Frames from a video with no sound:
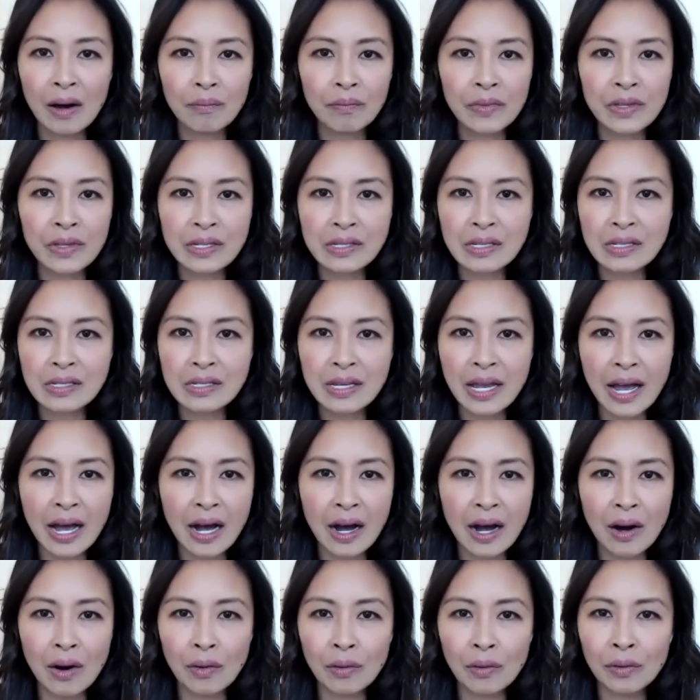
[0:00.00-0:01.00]
This is
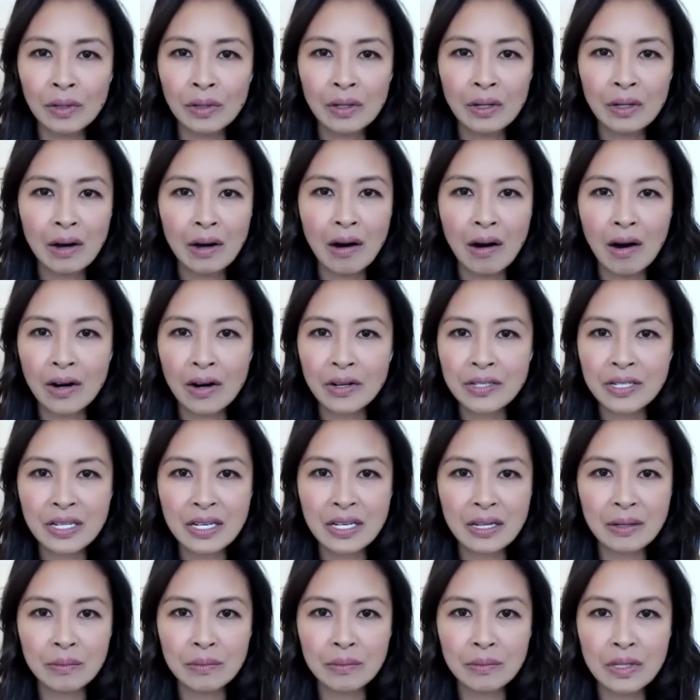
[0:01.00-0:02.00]
how our
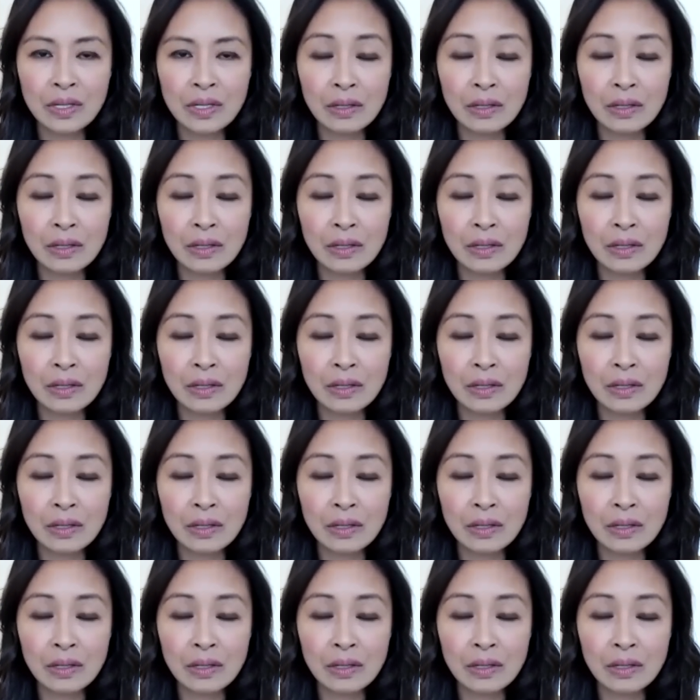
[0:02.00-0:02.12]
team